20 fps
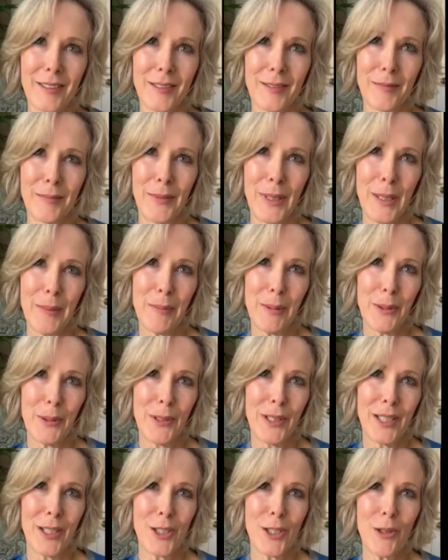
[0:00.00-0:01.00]
people
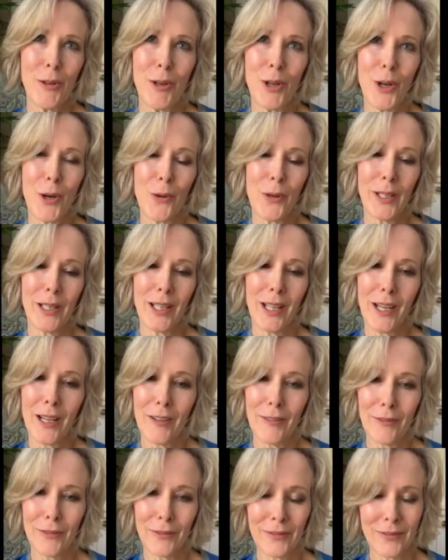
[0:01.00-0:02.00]
that you know and
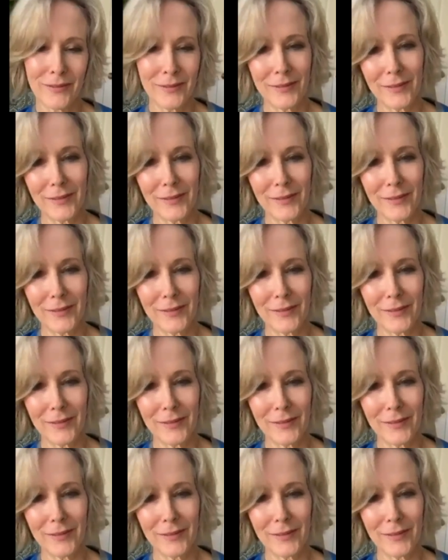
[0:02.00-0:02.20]
love,